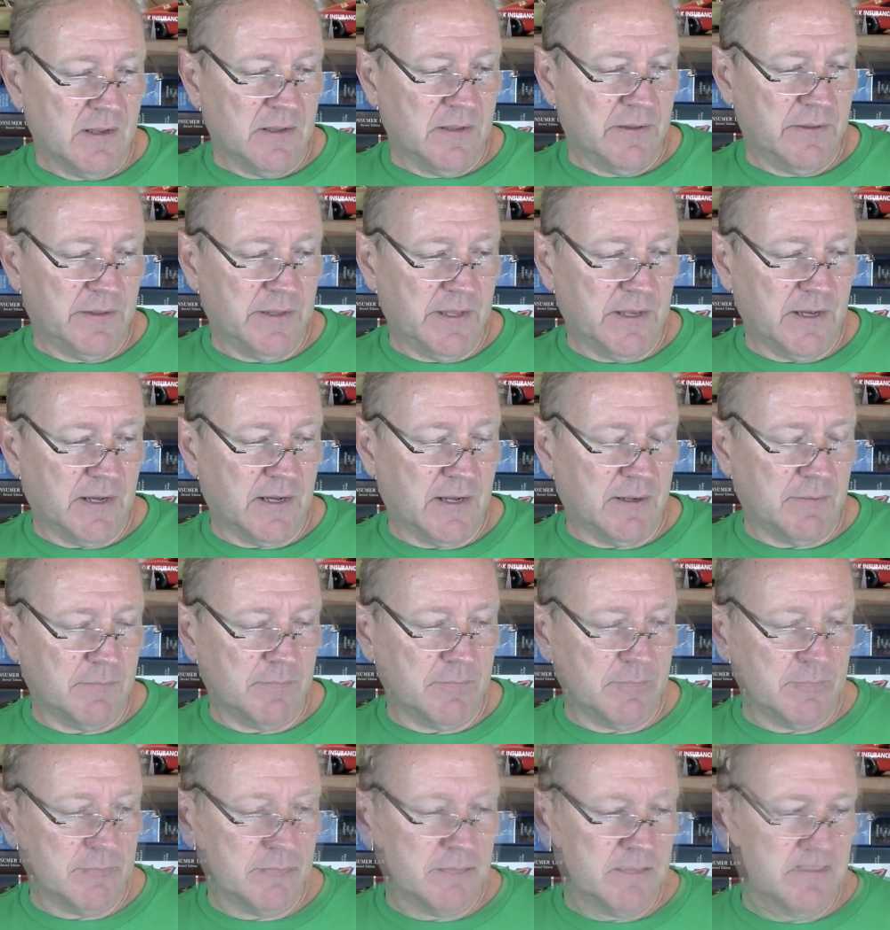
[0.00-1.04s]
the
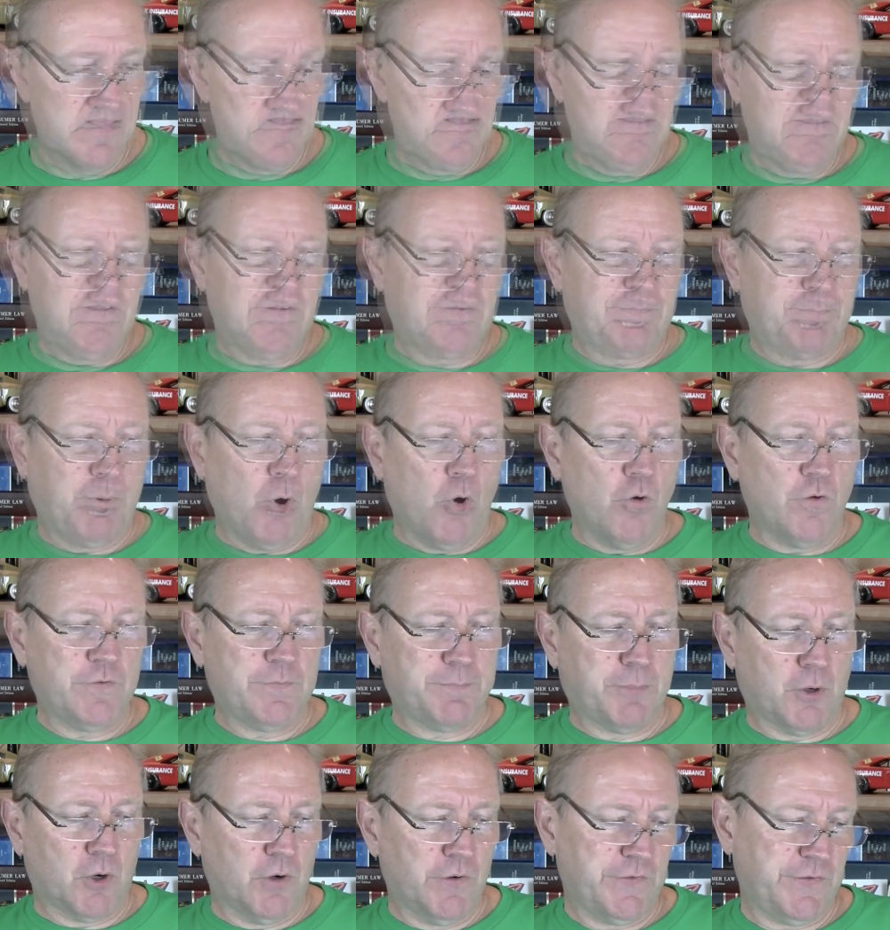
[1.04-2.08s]
um, the
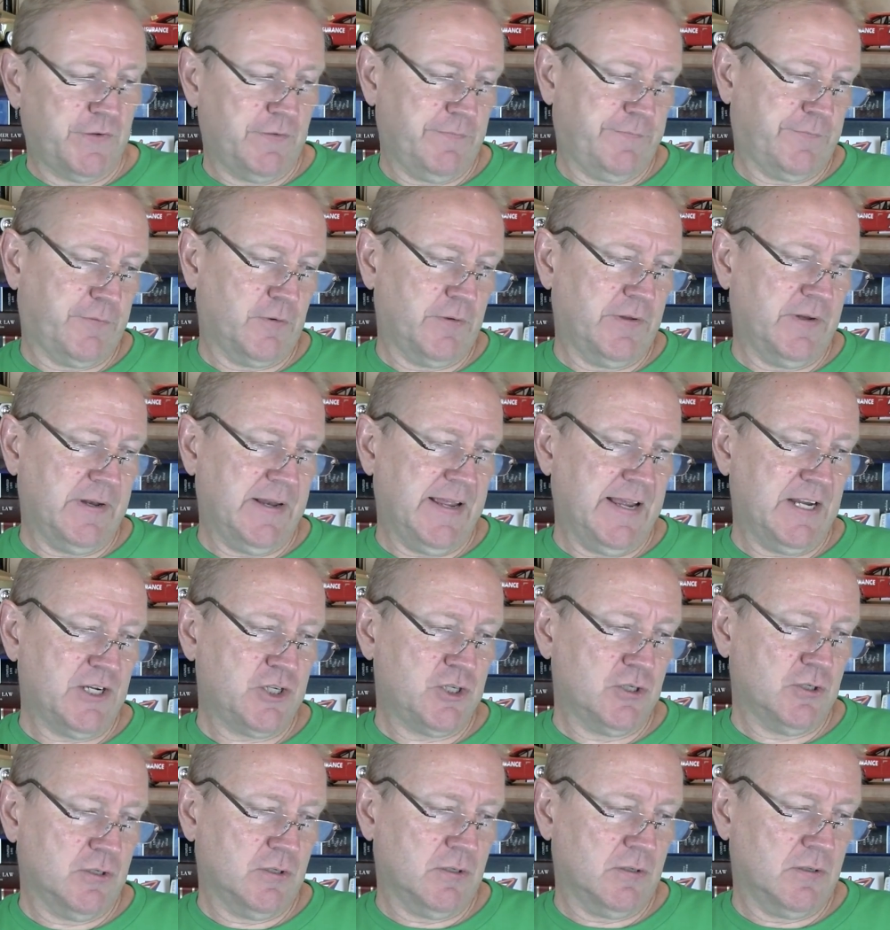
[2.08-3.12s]
spokesperson for the
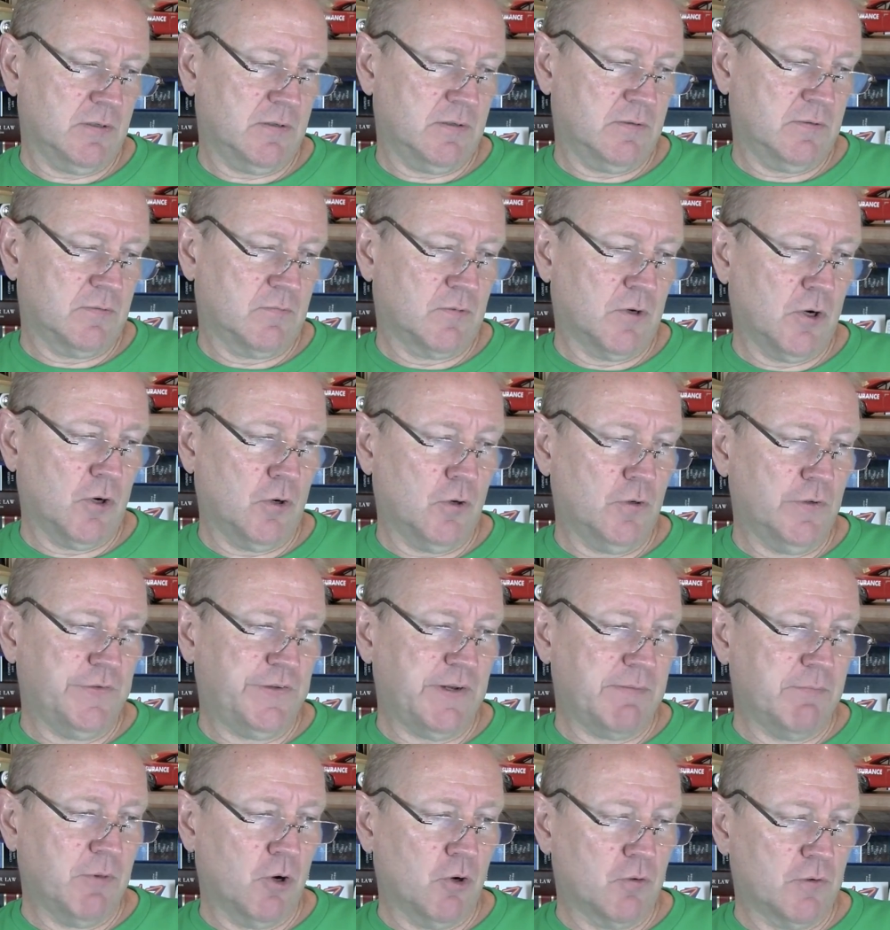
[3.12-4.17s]
National Roads
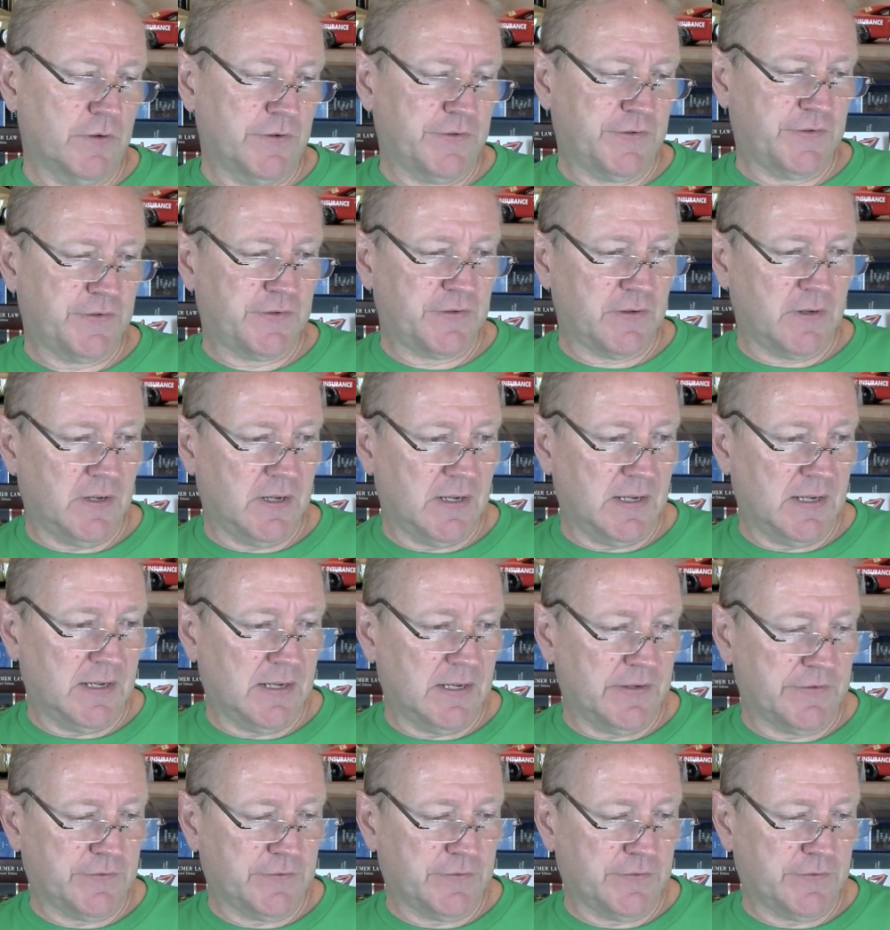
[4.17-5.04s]
and Motorists uh,